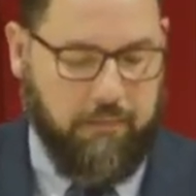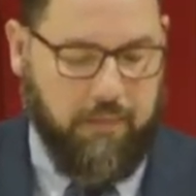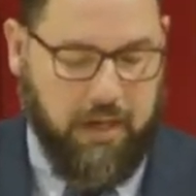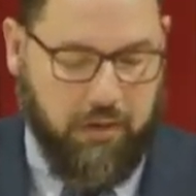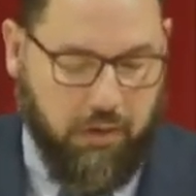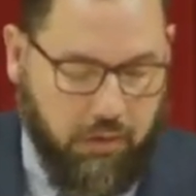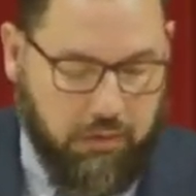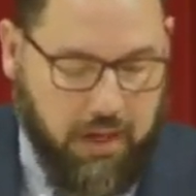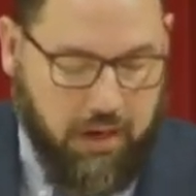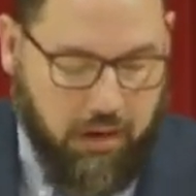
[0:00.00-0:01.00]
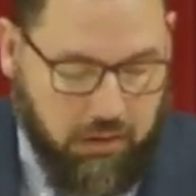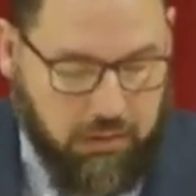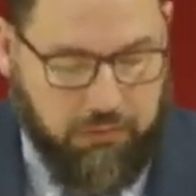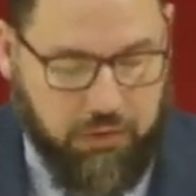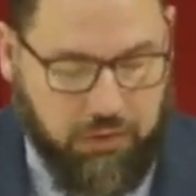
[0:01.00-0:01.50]
I know that
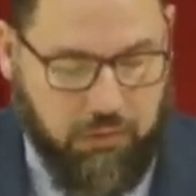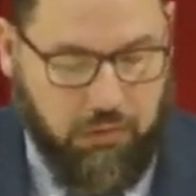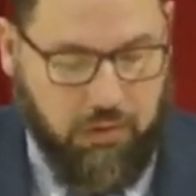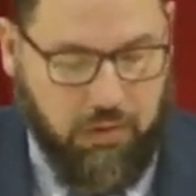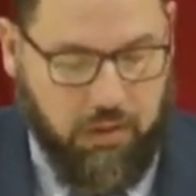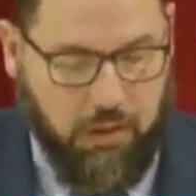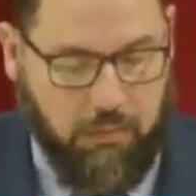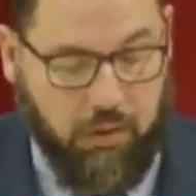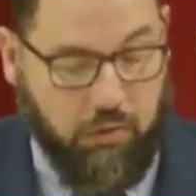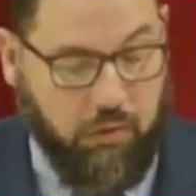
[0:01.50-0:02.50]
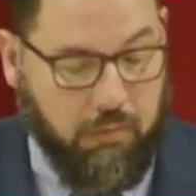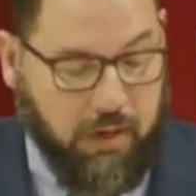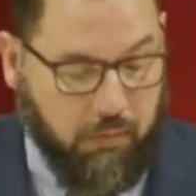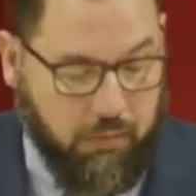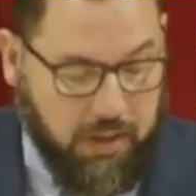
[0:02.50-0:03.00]
all of you among whom
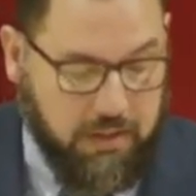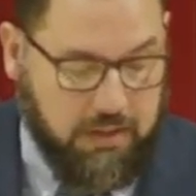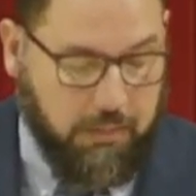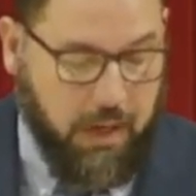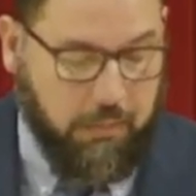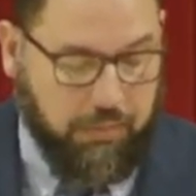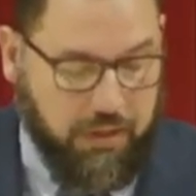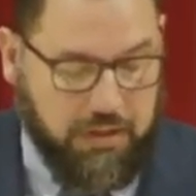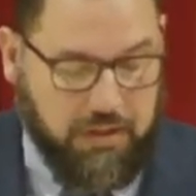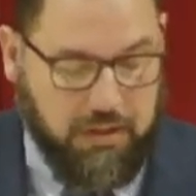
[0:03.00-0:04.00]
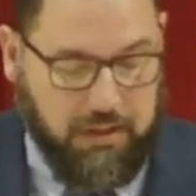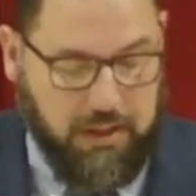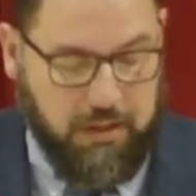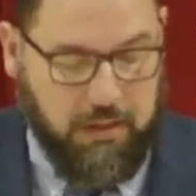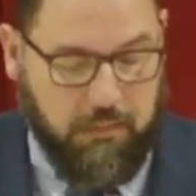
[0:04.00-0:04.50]
I went about preaching the
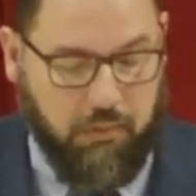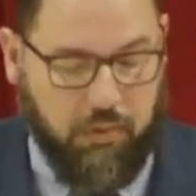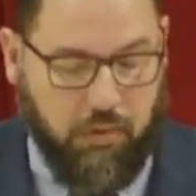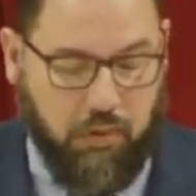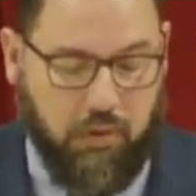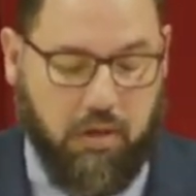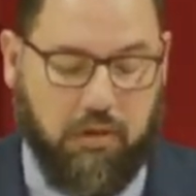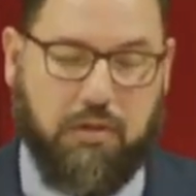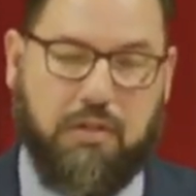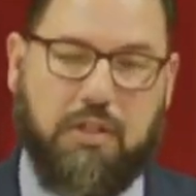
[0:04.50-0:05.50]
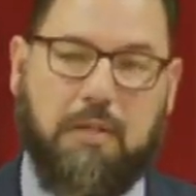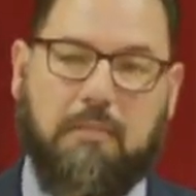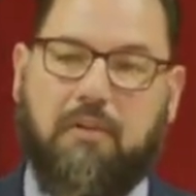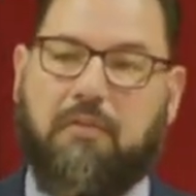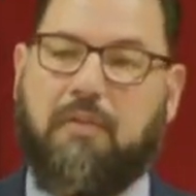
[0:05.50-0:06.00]
kingdom will no longer see
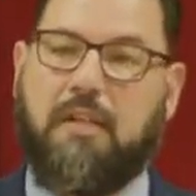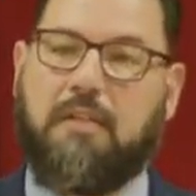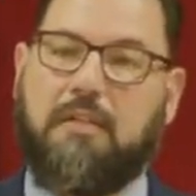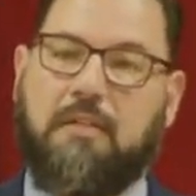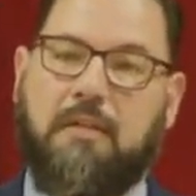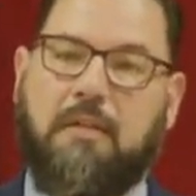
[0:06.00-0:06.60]
my face.